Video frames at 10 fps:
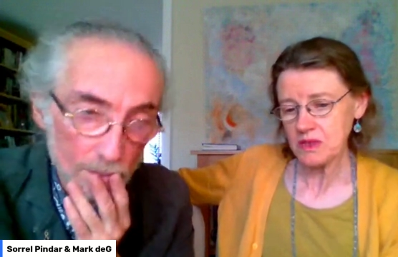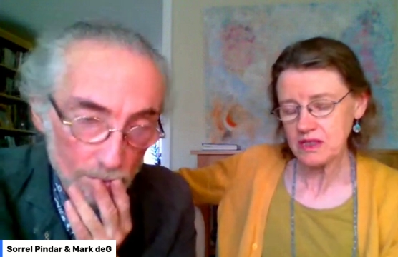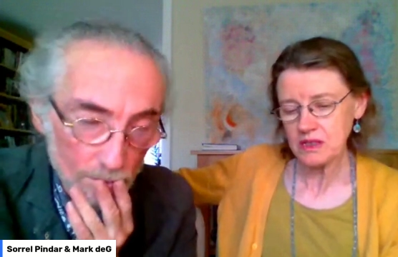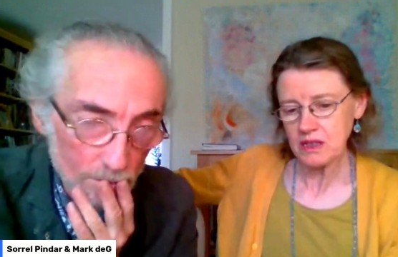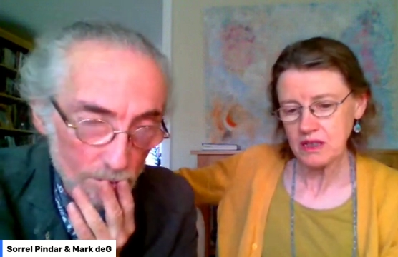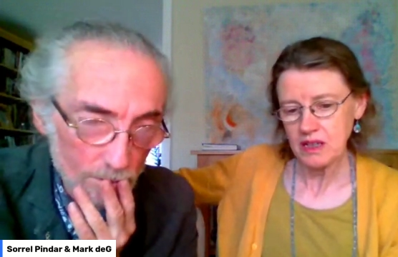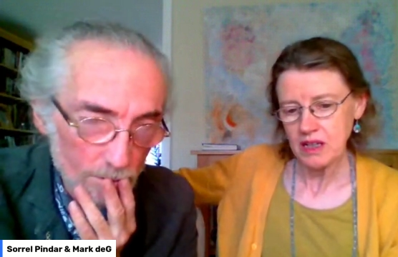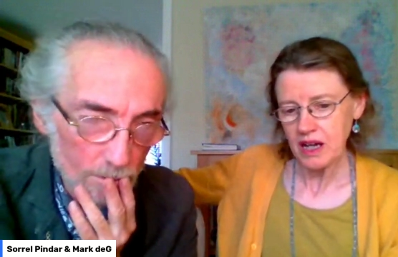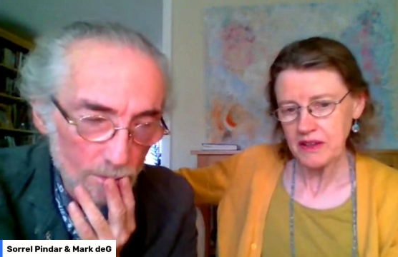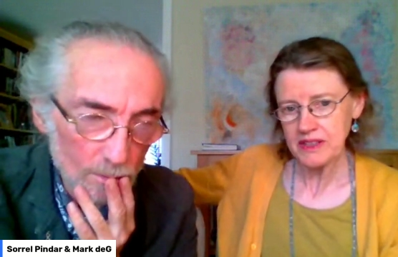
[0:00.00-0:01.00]
Speaker 1: said as well is that,
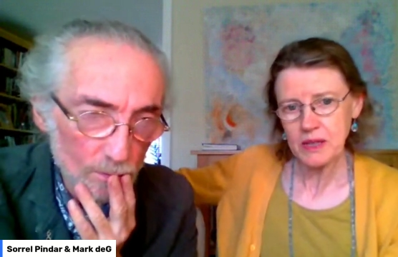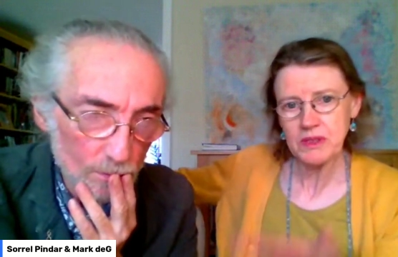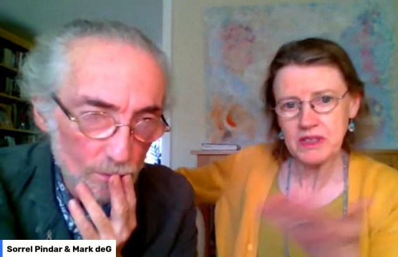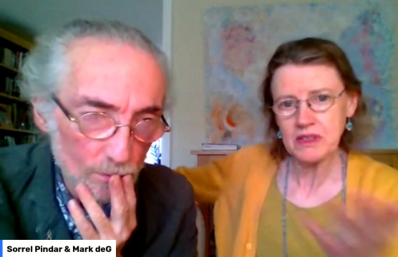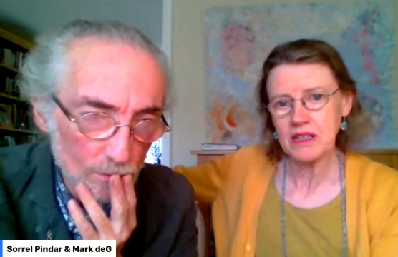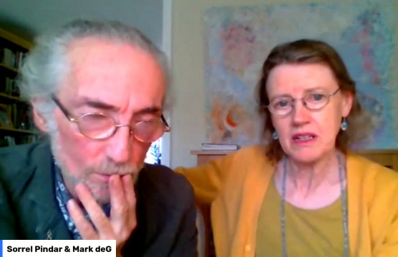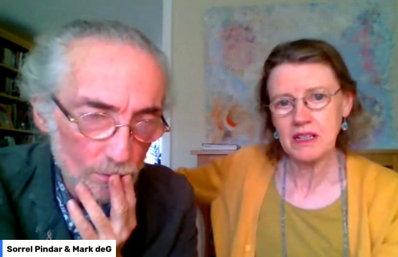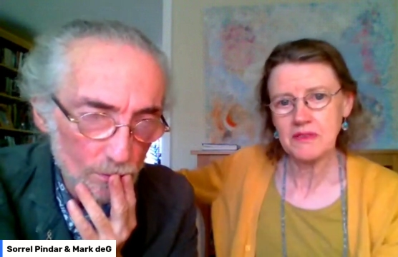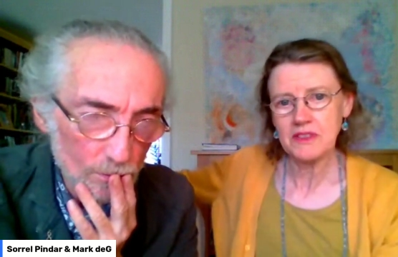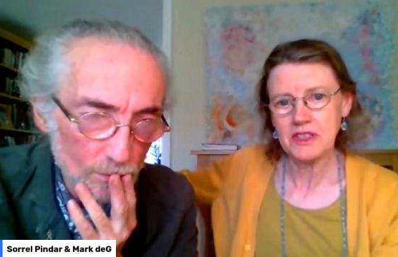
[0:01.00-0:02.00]
and this happens in
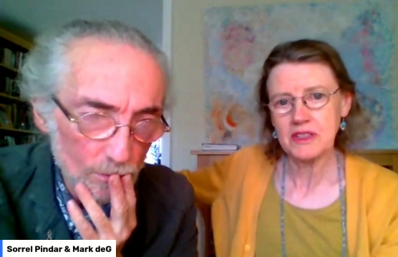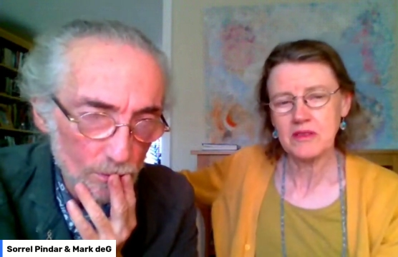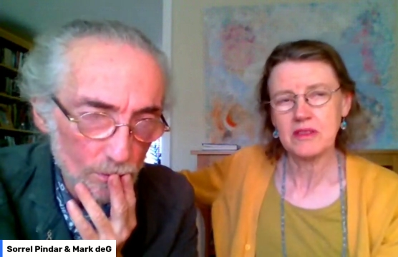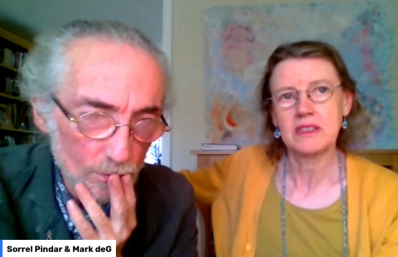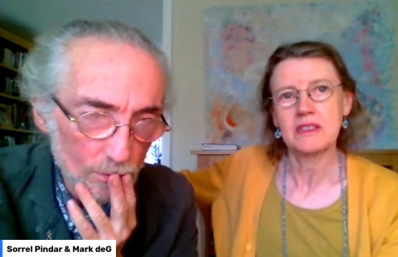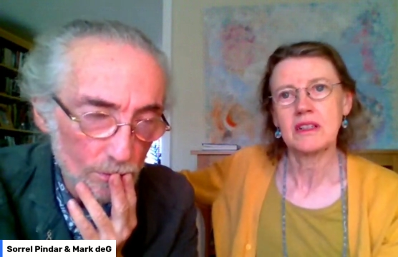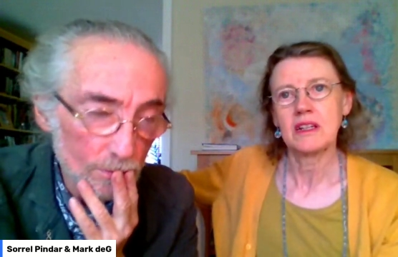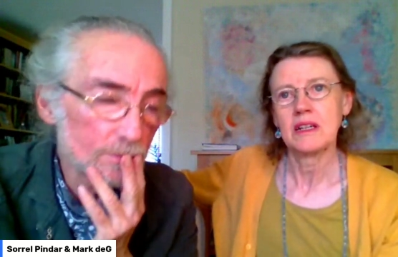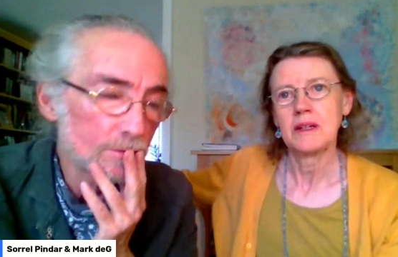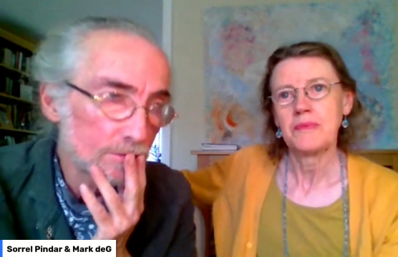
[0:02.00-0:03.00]
life in general, is that